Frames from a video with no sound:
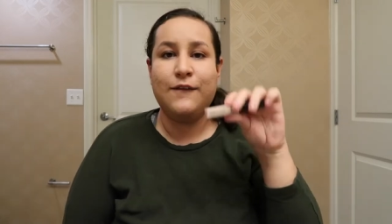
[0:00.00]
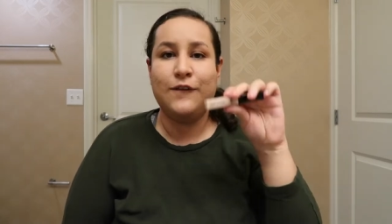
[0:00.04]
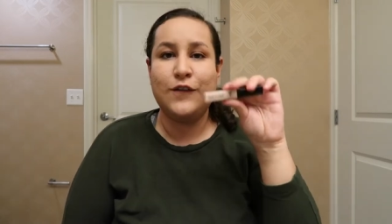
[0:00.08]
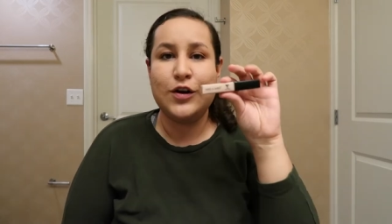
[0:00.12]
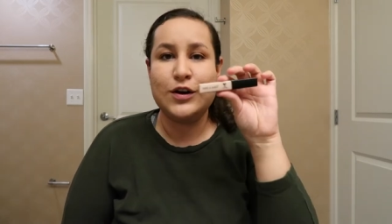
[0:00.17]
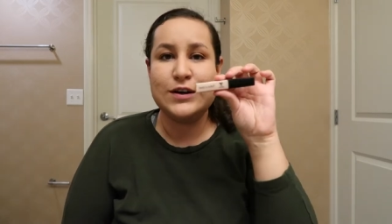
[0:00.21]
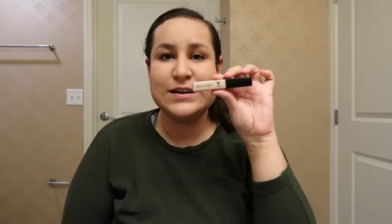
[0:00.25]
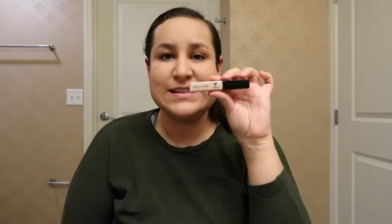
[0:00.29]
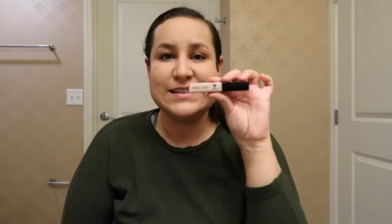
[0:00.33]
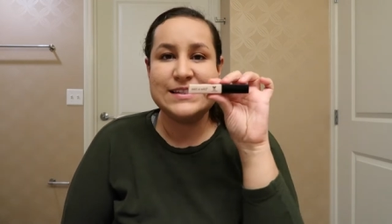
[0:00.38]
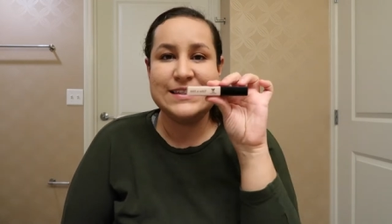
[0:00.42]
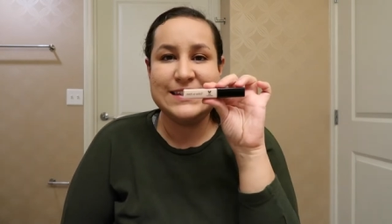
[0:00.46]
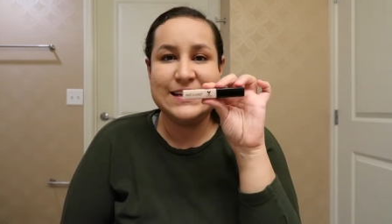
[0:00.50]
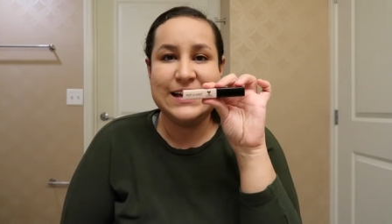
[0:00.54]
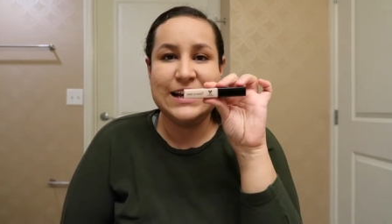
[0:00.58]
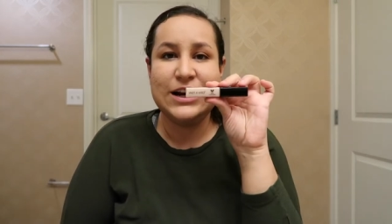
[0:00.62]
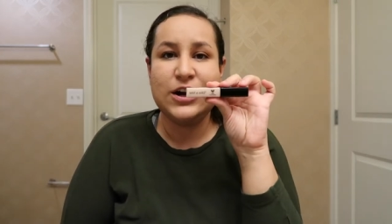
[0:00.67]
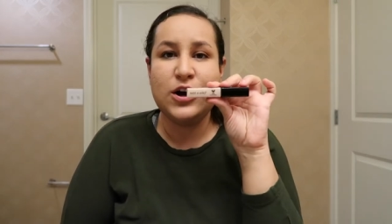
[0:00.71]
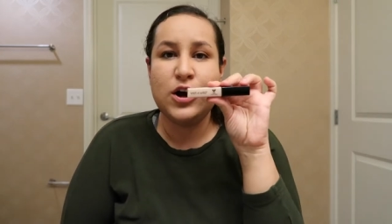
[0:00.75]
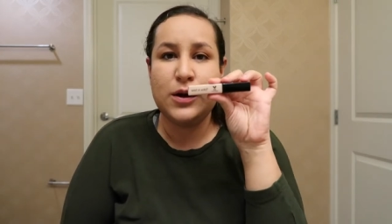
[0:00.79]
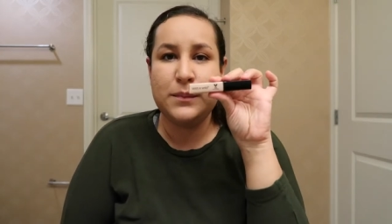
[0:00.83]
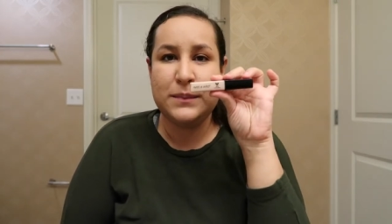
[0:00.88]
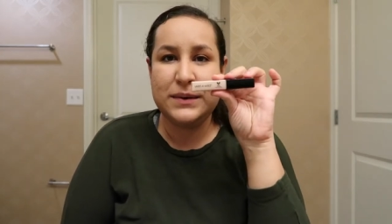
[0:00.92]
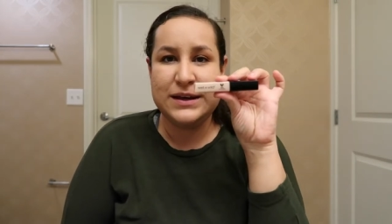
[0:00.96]
For
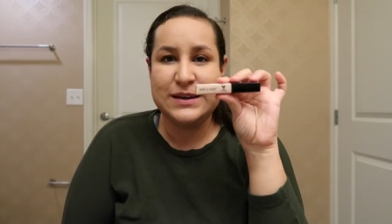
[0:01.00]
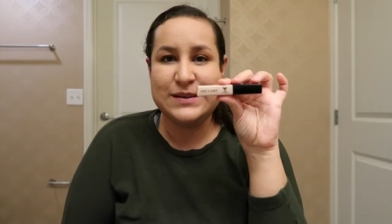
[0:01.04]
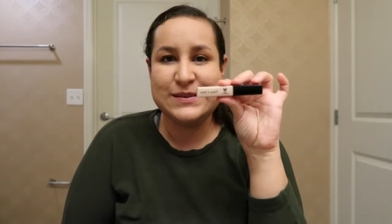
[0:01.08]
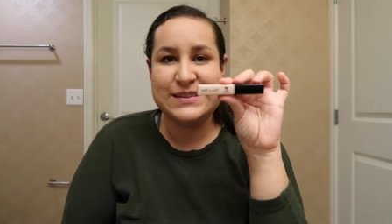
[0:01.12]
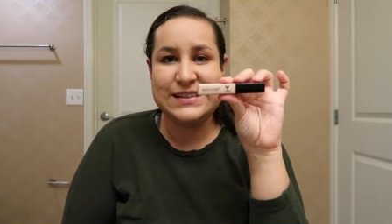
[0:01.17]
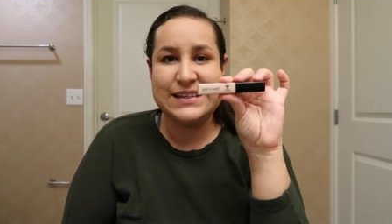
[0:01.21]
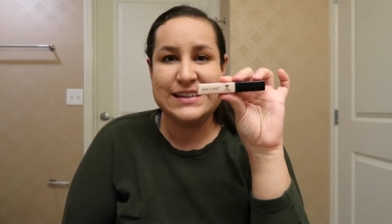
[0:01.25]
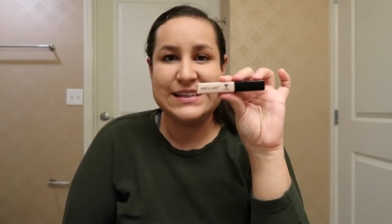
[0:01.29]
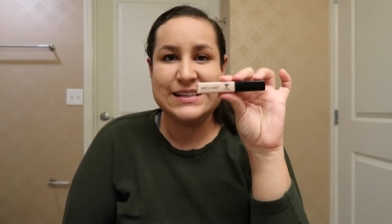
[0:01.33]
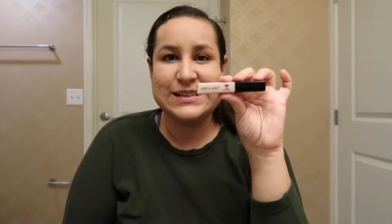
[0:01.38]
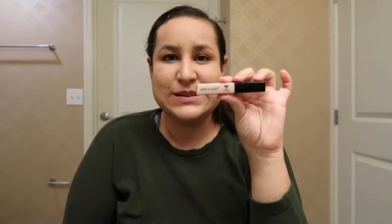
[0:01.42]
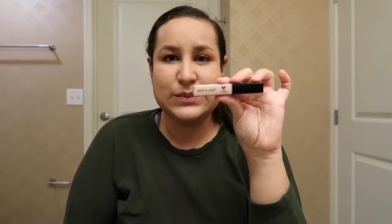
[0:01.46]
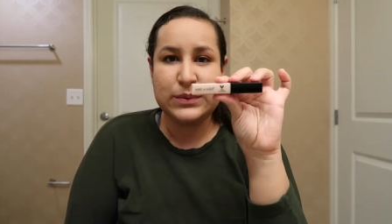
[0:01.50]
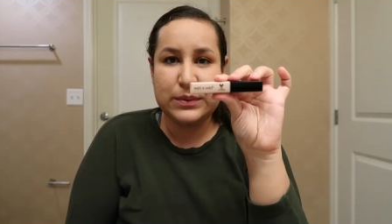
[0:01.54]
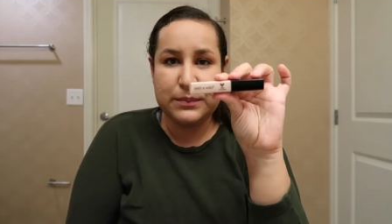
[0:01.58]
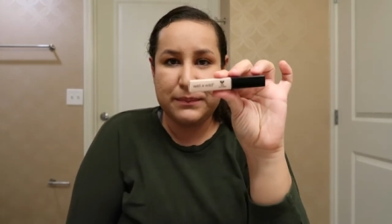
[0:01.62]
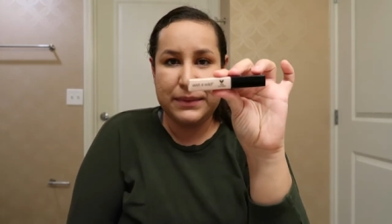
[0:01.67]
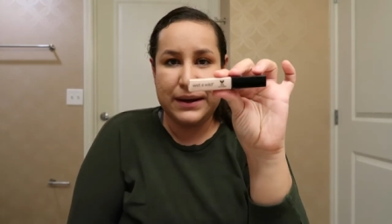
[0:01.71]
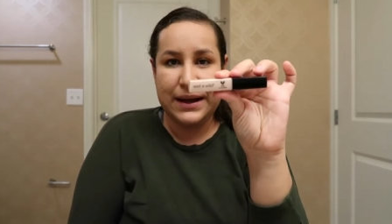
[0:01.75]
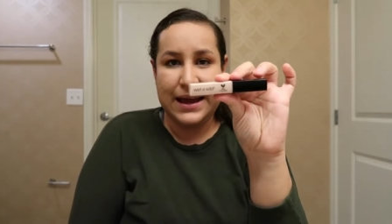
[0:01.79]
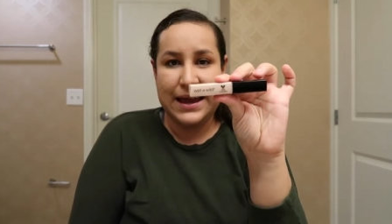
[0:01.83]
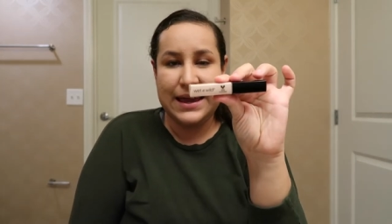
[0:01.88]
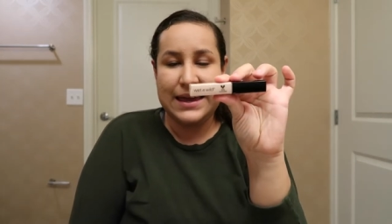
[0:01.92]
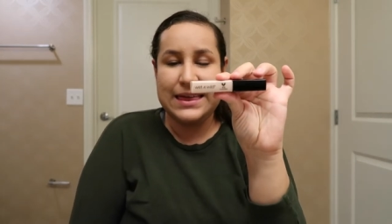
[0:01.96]
concealer, I'll be using this one
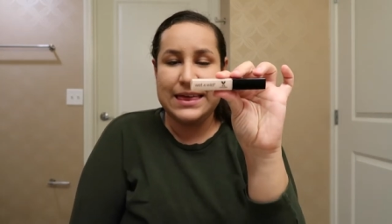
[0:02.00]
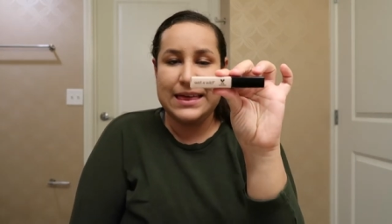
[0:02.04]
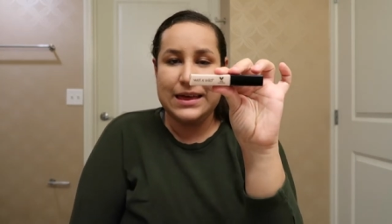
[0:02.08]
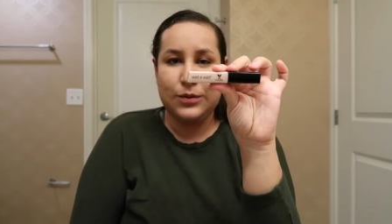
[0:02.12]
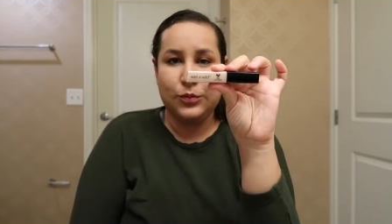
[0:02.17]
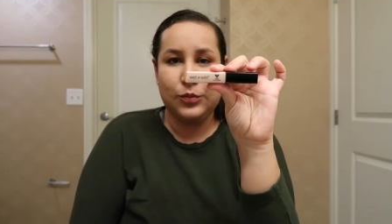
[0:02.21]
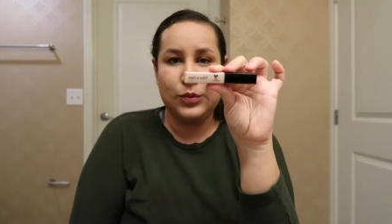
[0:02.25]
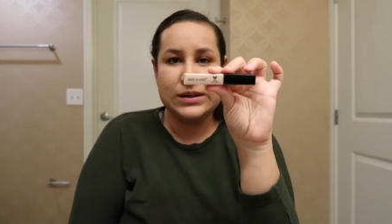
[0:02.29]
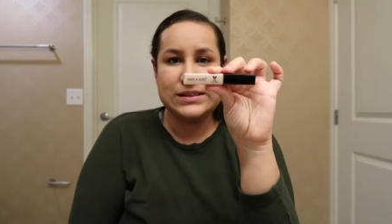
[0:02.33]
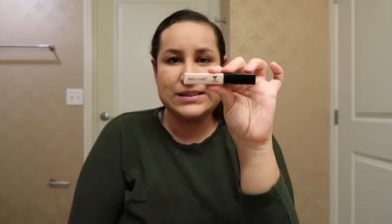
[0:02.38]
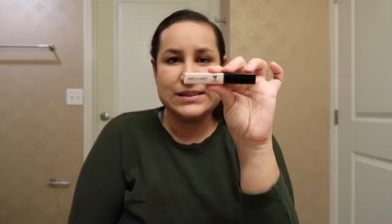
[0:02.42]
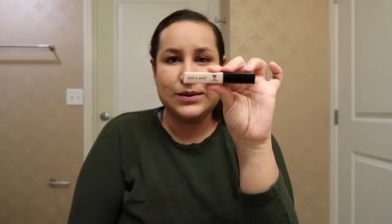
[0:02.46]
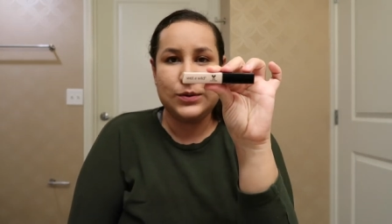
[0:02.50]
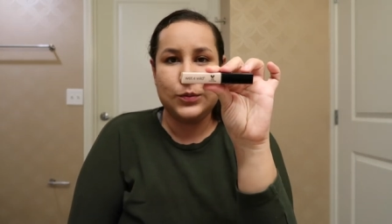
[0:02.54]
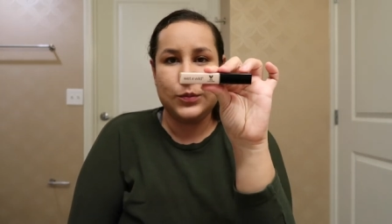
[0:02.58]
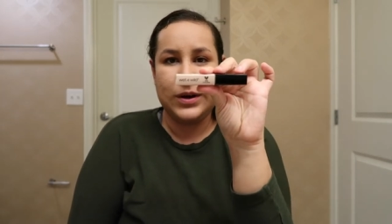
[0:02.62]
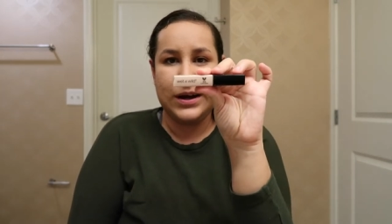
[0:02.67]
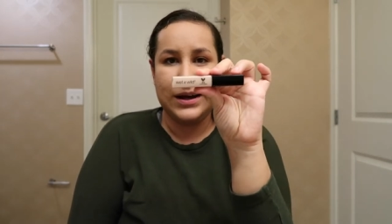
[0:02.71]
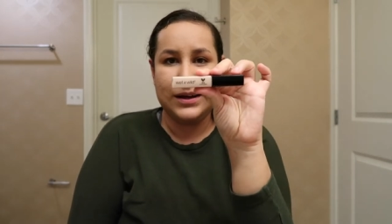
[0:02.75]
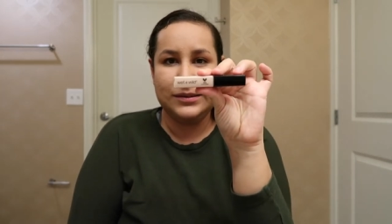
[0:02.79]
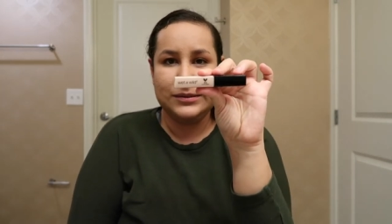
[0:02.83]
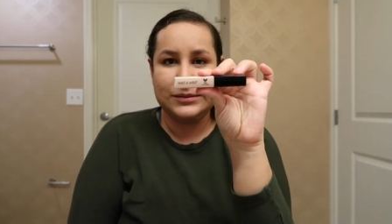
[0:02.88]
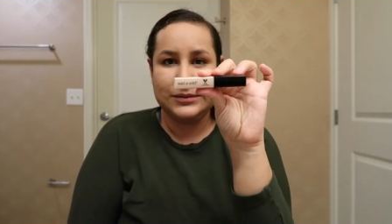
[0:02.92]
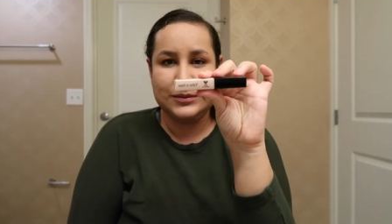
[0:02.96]
by Wet n
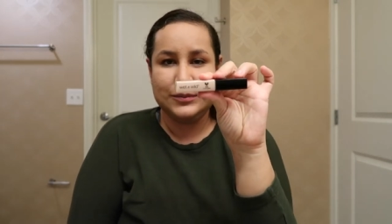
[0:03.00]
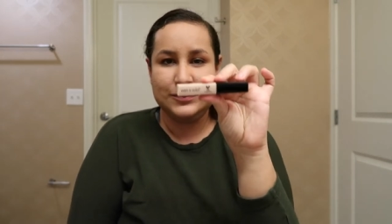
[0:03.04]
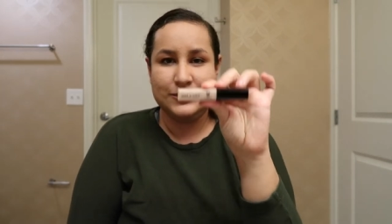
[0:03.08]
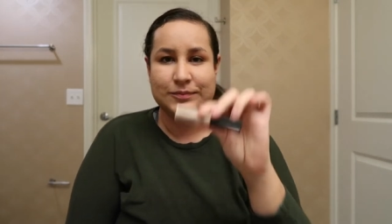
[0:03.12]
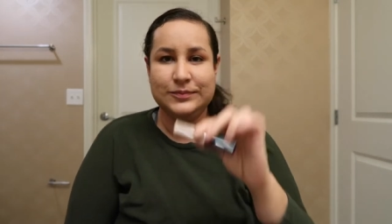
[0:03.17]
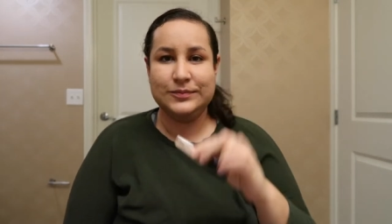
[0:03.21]
Wild.